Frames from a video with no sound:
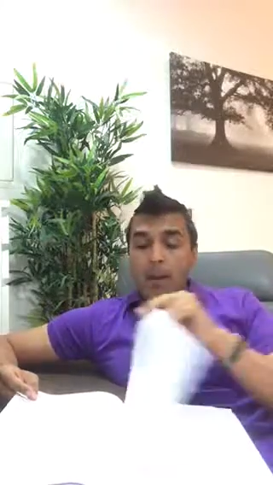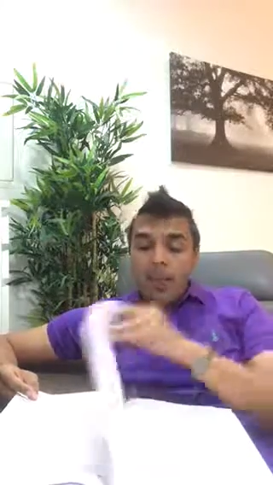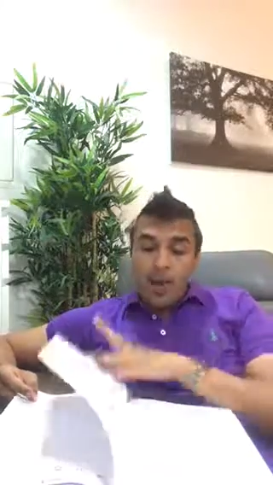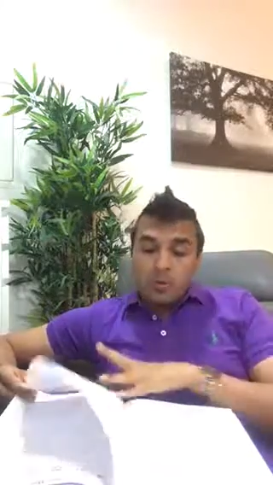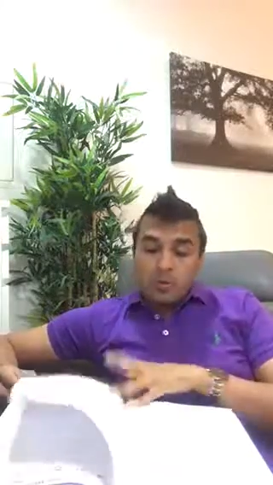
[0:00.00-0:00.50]

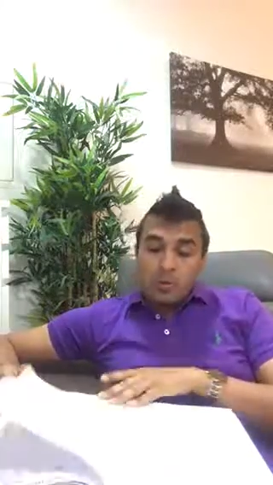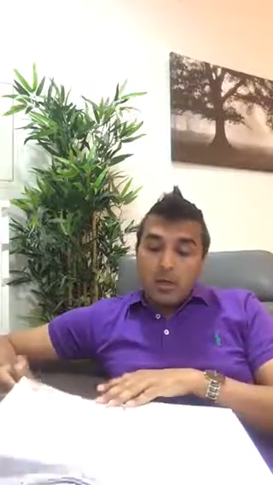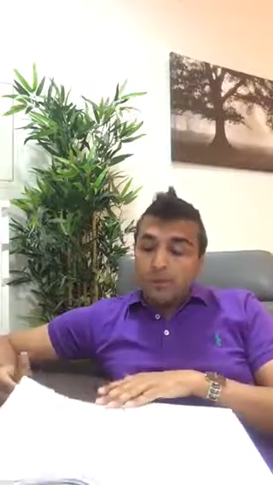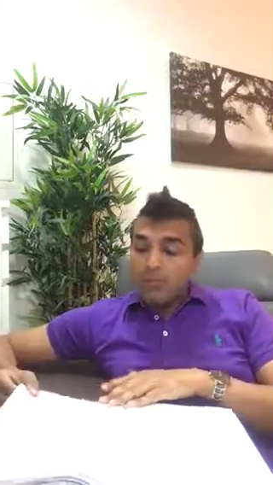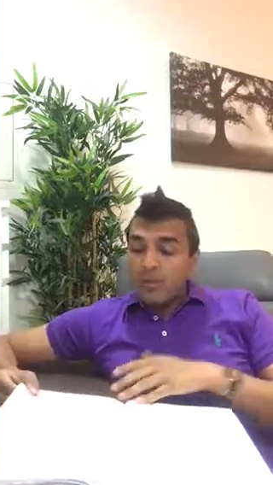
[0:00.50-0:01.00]

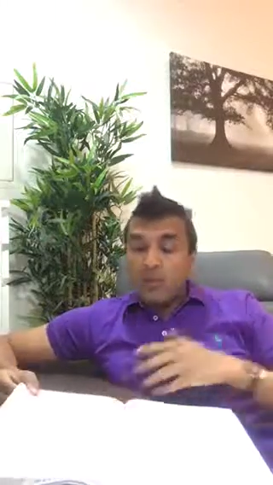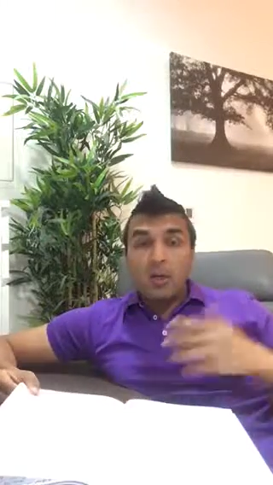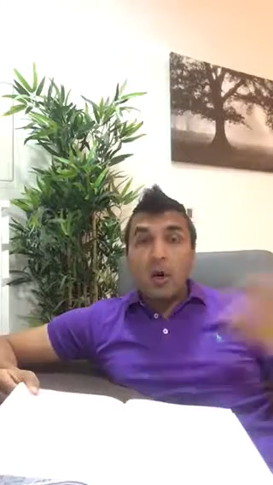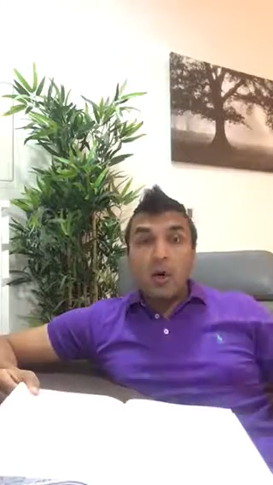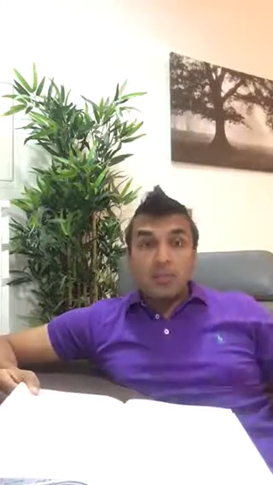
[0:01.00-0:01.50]
about
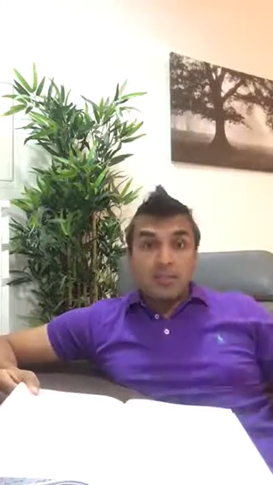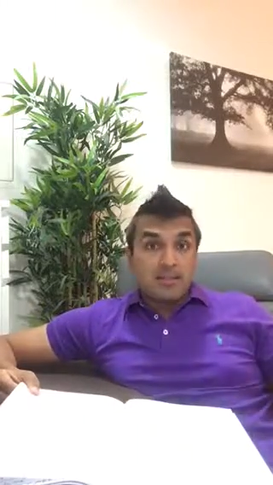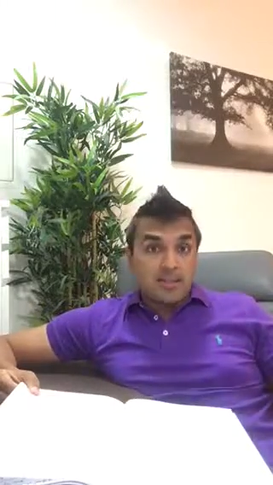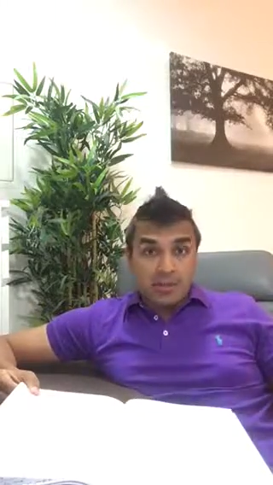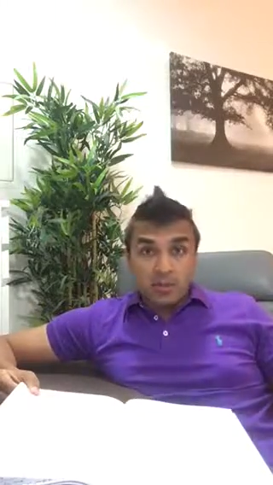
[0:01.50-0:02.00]
the
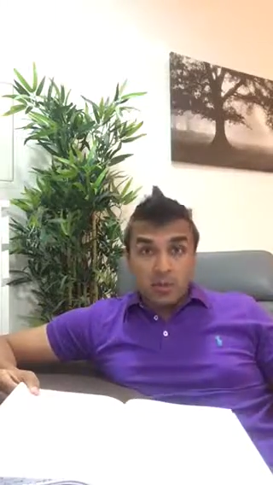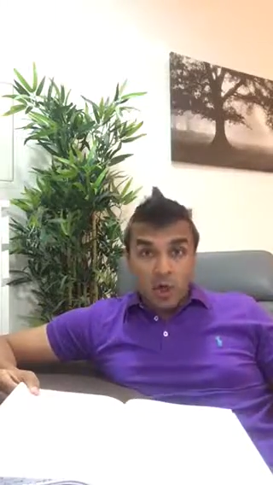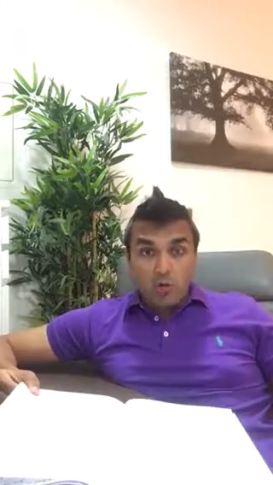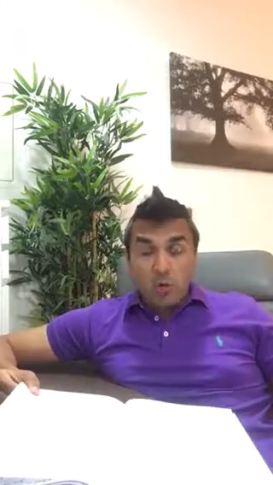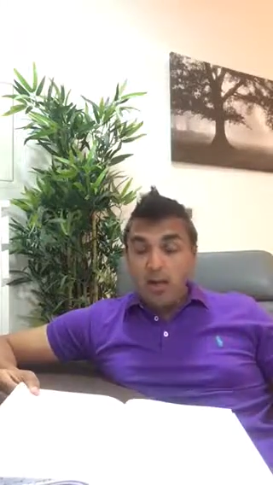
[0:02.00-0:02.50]
costs in the
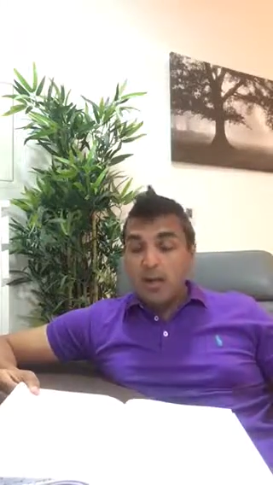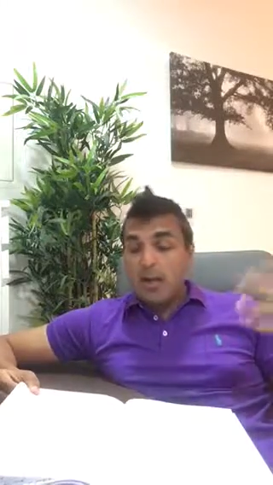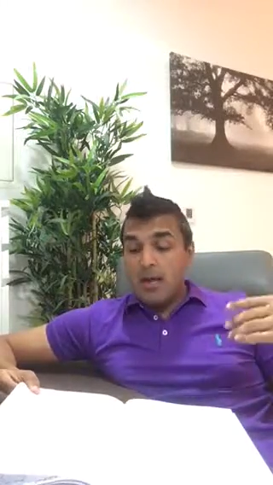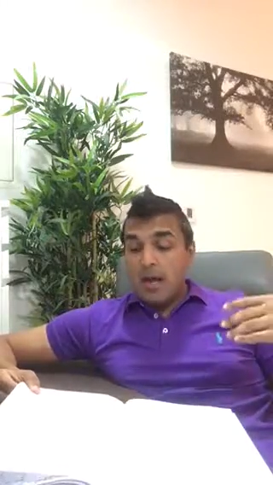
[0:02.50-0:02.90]
short run,